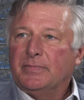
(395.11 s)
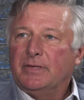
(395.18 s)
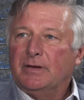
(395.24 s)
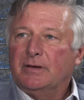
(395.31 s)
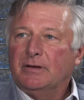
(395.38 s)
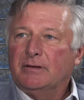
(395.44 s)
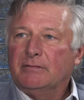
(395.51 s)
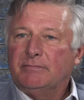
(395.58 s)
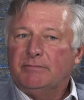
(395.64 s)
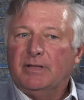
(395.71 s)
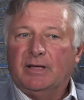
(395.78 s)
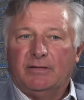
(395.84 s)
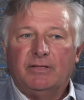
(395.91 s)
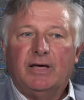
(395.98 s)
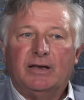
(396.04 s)
Uh,
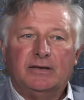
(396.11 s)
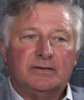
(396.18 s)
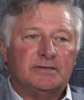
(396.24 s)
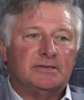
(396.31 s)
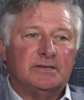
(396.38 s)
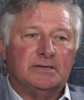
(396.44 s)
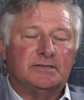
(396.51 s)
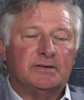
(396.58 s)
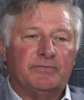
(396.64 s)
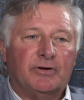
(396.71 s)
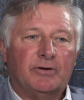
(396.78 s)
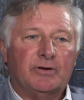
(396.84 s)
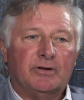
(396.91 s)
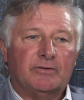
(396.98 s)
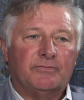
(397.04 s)
that that is it's a
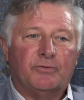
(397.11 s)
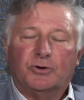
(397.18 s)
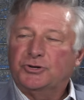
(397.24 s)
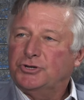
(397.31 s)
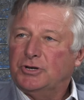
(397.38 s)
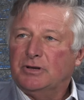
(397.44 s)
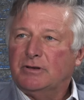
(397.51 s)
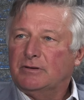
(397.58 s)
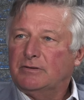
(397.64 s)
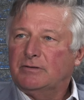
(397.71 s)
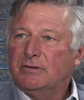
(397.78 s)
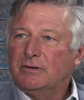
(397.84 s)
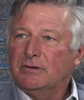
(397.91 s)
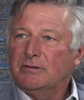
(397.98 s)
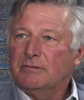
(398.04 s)
very unfortunate
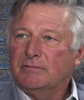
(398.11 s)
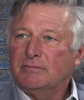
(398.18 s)
uh,